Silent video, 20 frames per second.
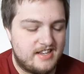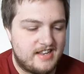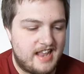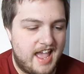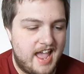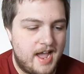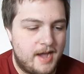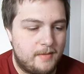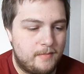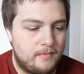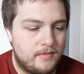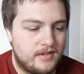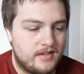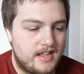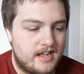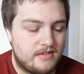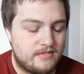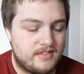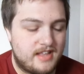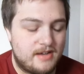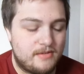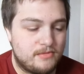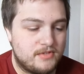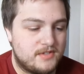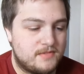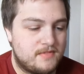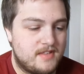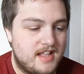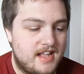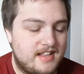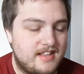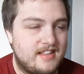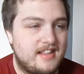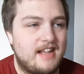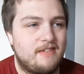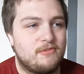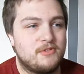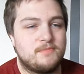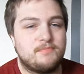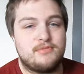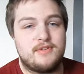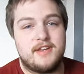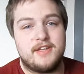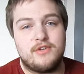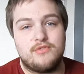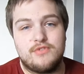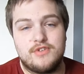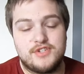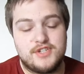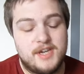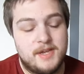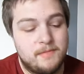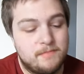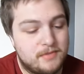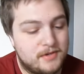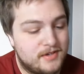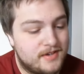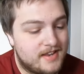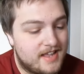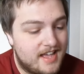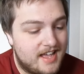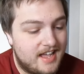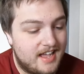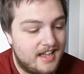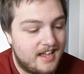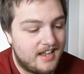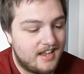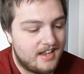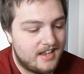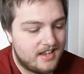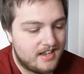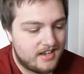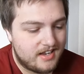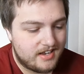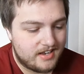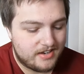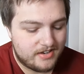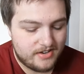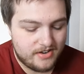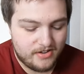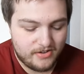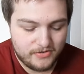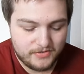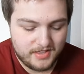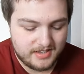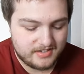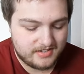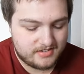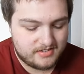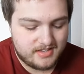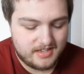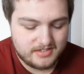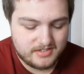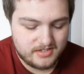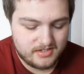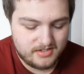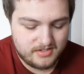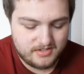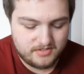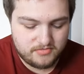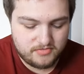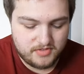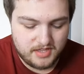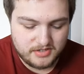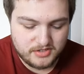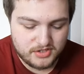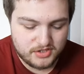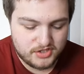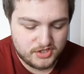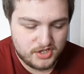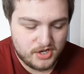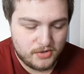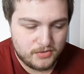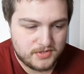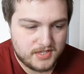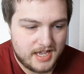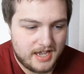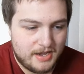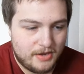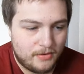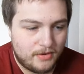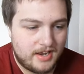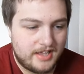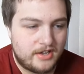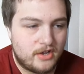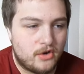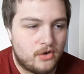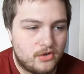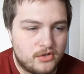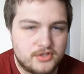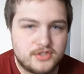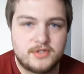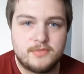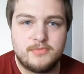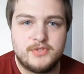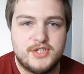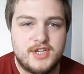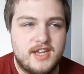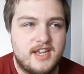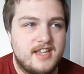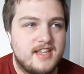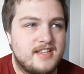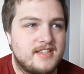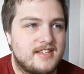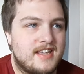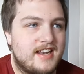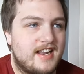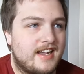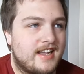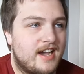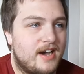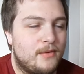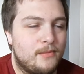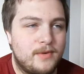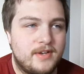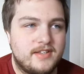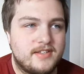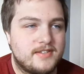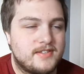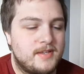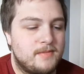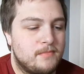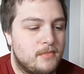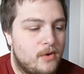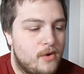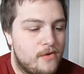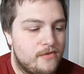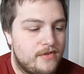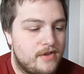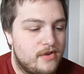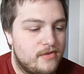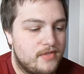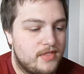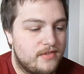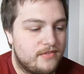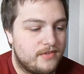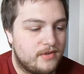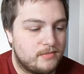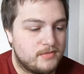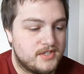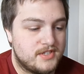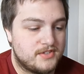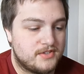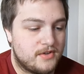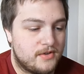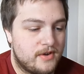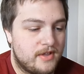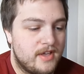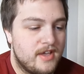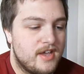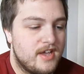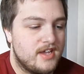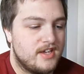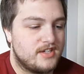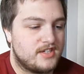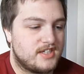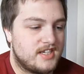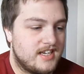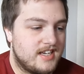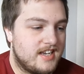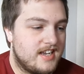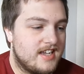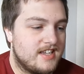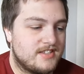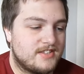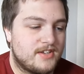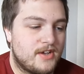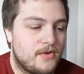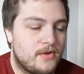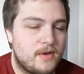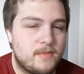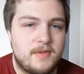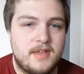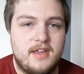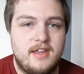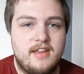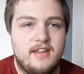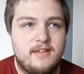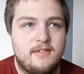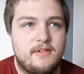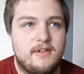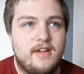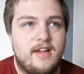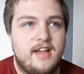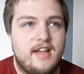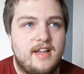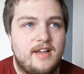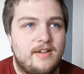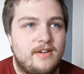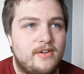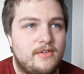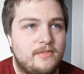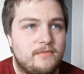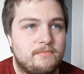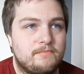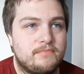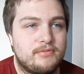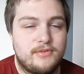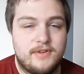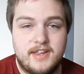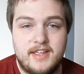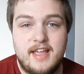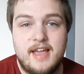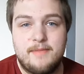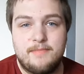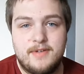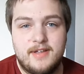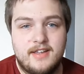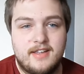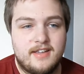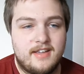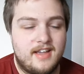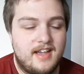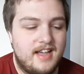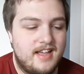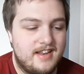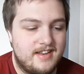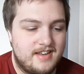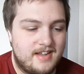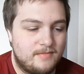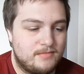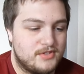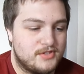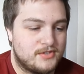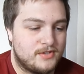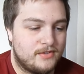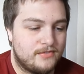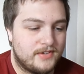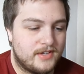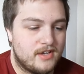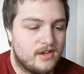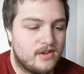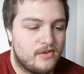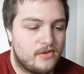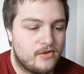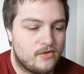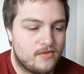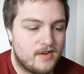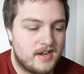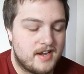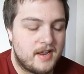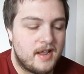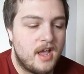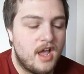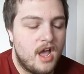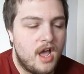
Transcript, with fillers: Hell, that that was that that was pretty crushing, but uh, no, that that's that just shows how like awesome she is, and I can't wait to see more of her in the film. She's gonna, she is going to be uh, pretty epic, and I'm just loving her already.